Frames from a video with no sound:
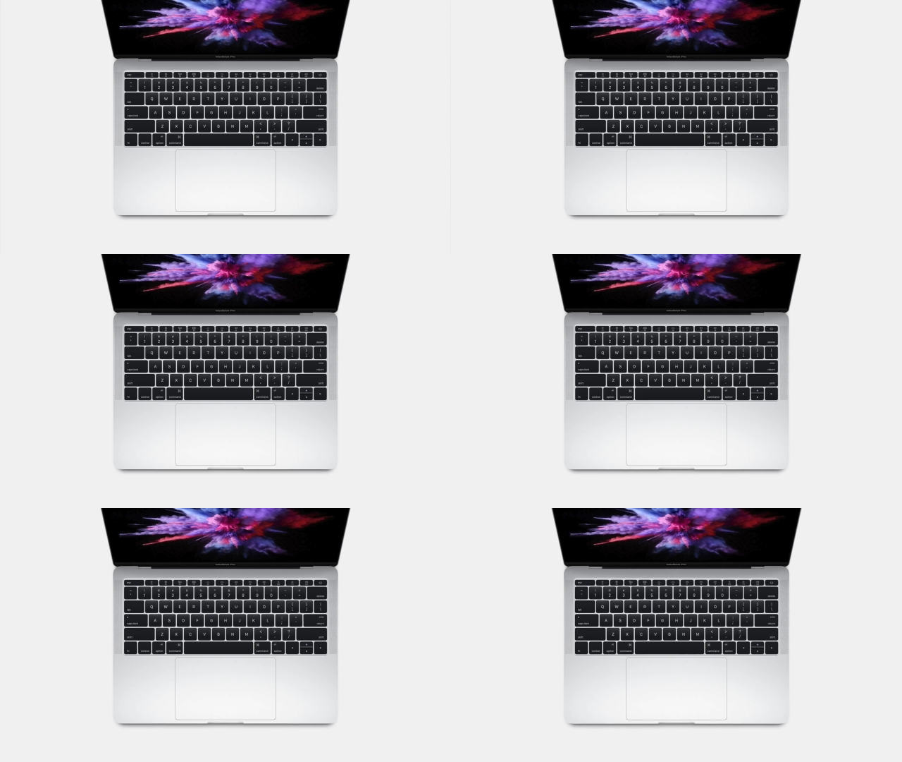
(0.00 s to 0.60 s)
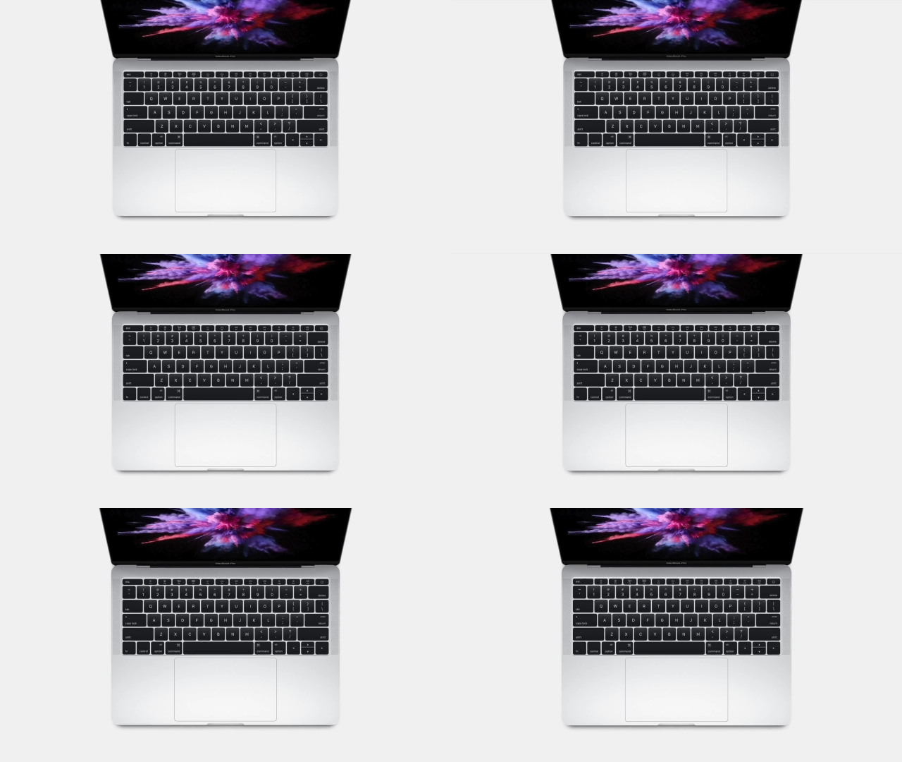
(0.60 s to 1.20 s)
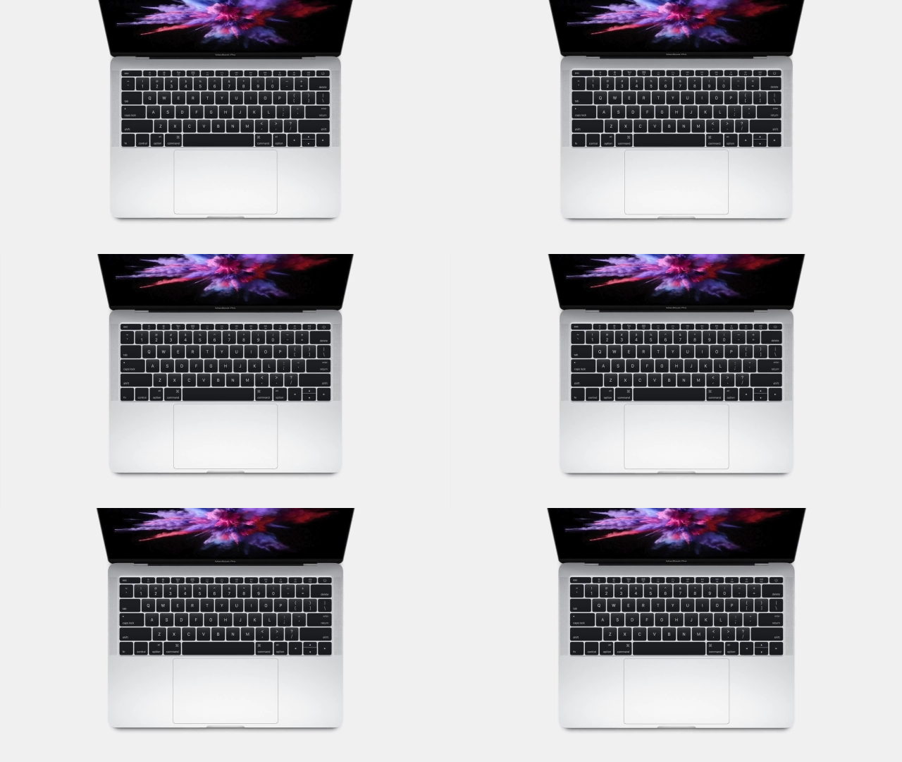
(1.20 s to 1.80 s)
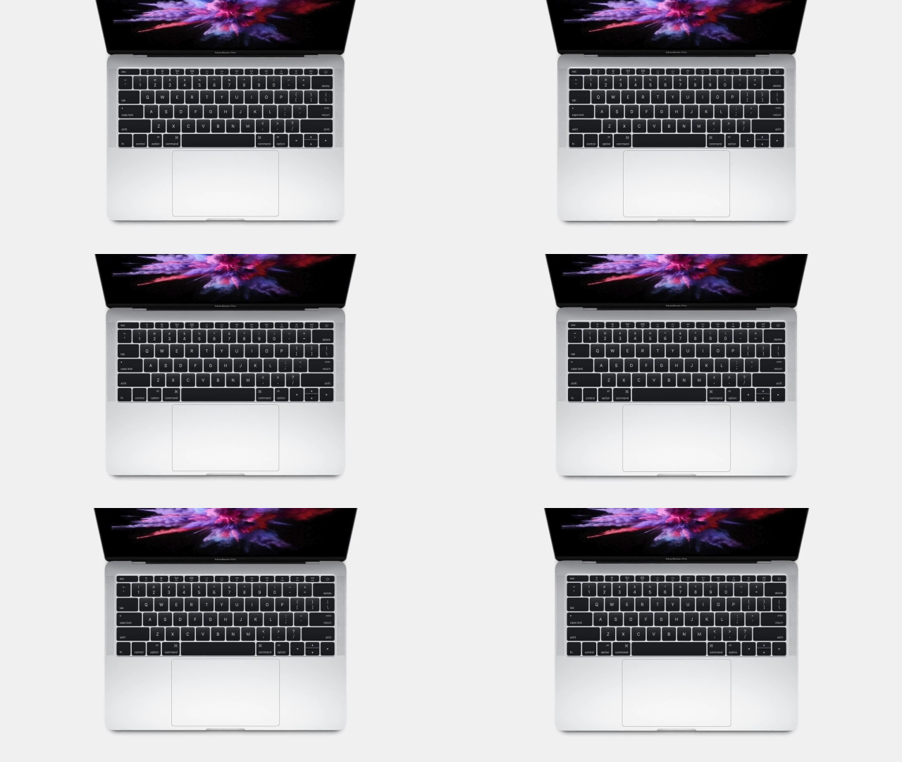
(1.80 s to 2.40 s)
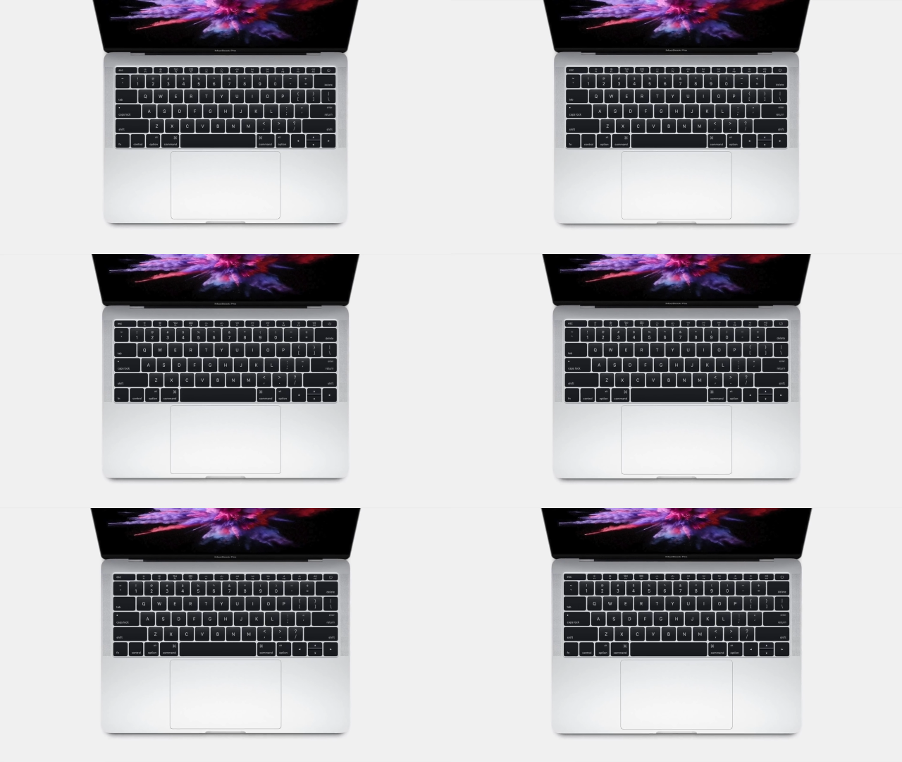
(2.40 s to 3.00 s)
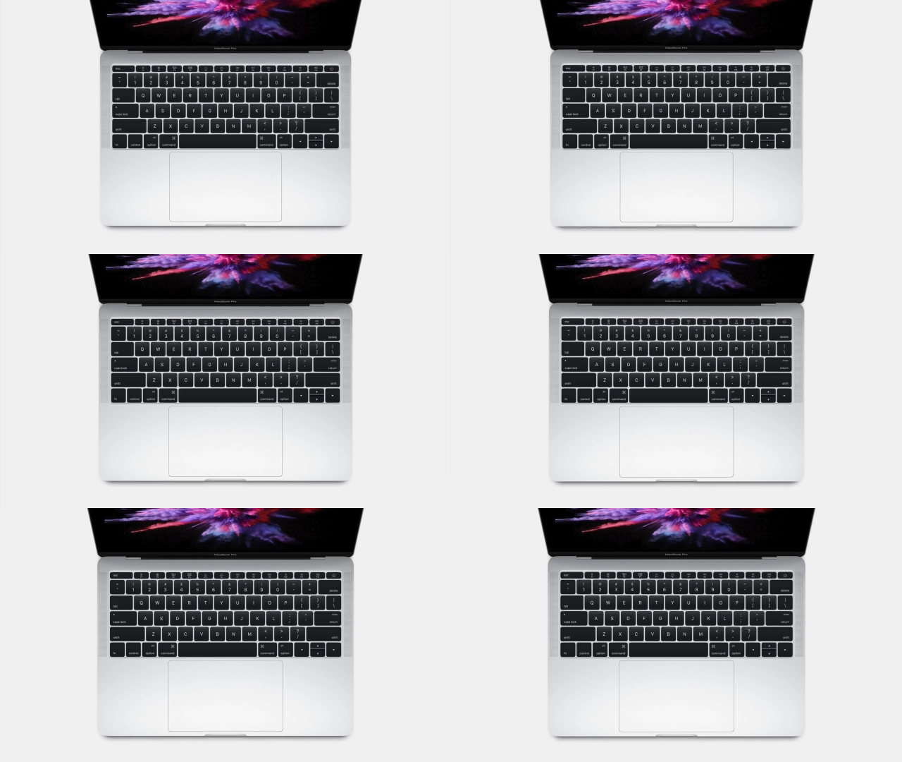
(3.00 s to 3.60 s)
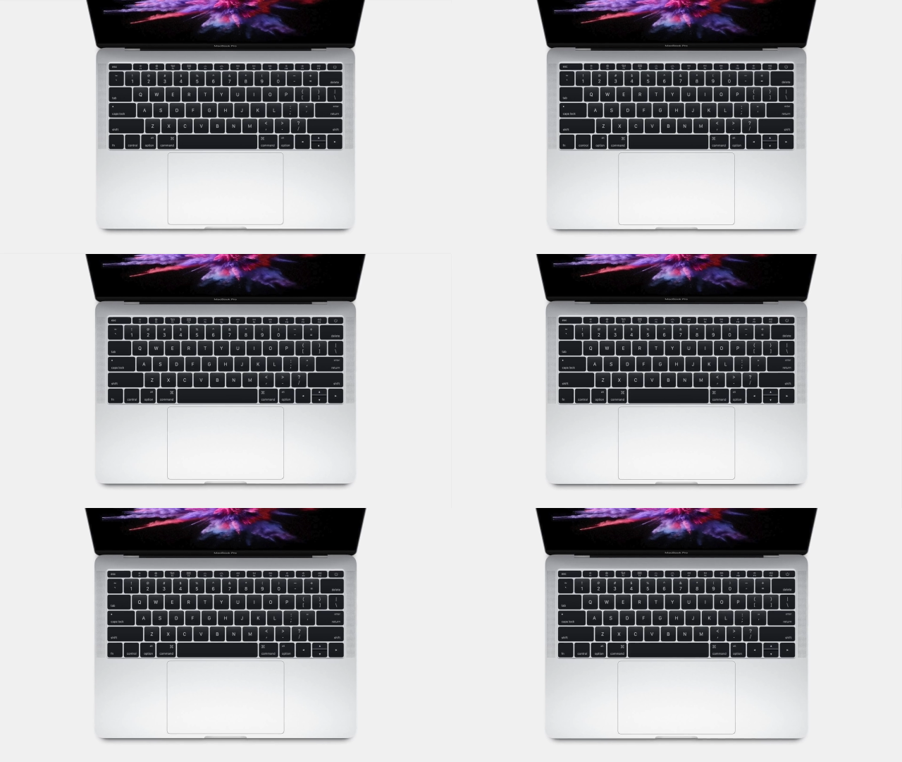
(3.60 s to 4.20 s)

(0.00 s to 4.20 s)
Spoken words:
No face is visible, so there are no lips to read.